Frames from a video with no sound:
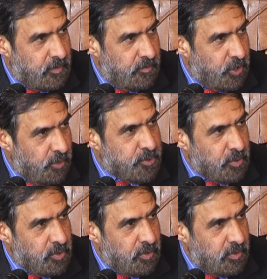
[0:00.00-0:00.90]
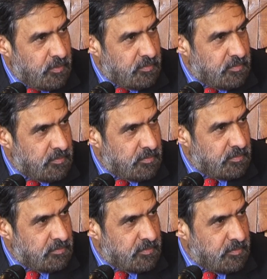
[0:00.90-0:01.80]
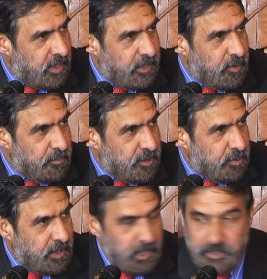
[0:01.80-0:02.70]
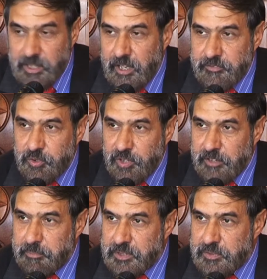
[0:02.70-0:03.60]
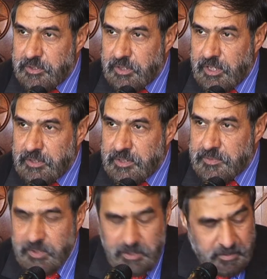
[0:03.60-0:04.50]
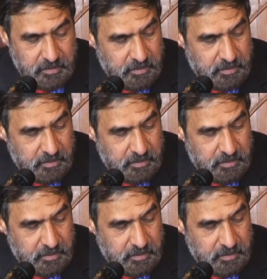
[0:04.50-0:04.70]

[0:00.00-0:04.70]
We hope to grow anywhere between 8.5% to 9% again this year.